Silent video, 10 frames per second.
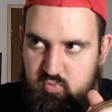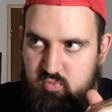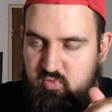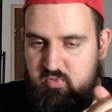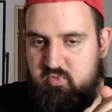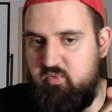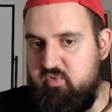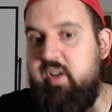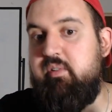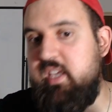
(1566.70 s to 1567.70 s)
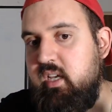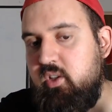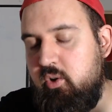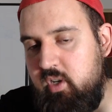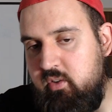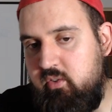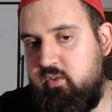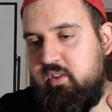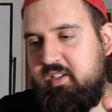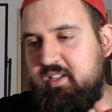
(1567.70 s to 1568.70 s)
very
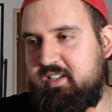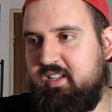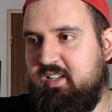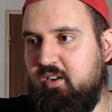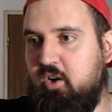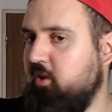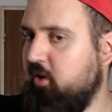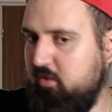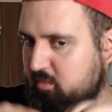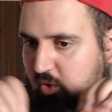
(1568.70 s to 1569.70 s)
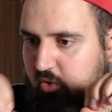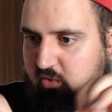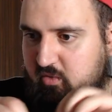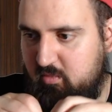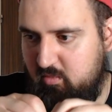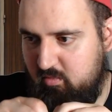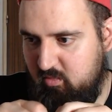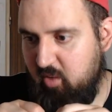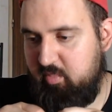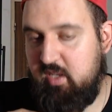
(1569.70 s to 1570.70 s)
ignorant on, on most
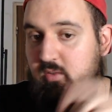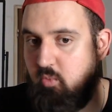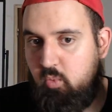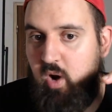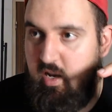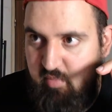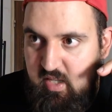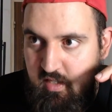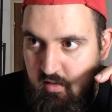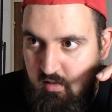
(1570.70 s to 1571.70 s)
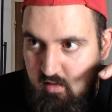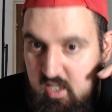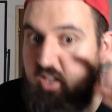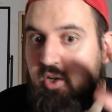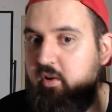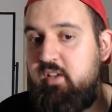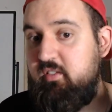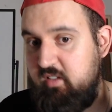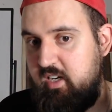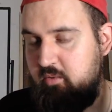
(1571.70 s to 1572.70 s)
topics, while being
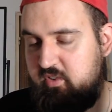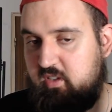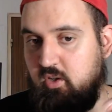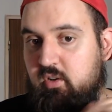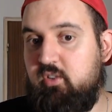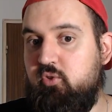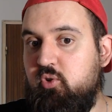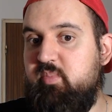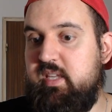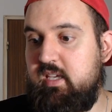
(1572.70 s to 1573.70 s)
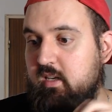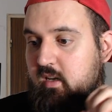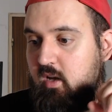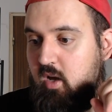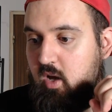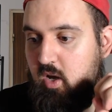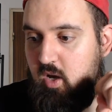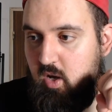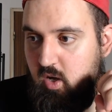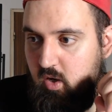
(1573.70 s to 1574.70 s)
ignorant that I was ignorant, to being
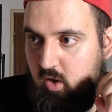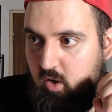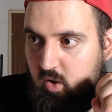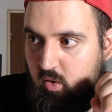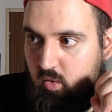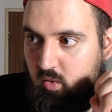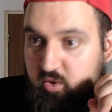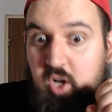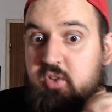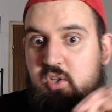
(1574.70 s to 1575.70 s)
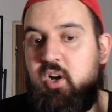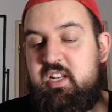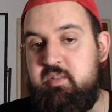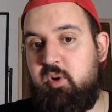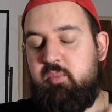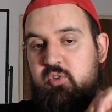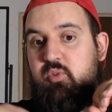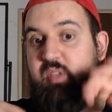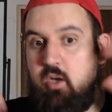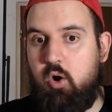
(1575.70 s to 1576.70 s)
not knowledgeable, but
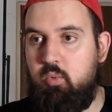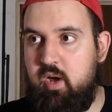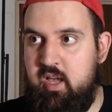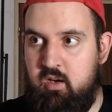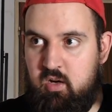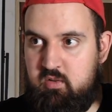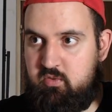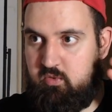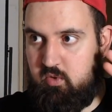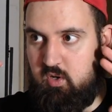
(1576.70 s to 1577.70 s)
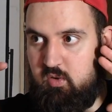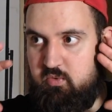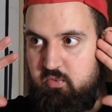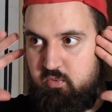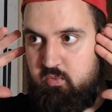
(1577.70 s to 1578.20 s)
to being aware of, of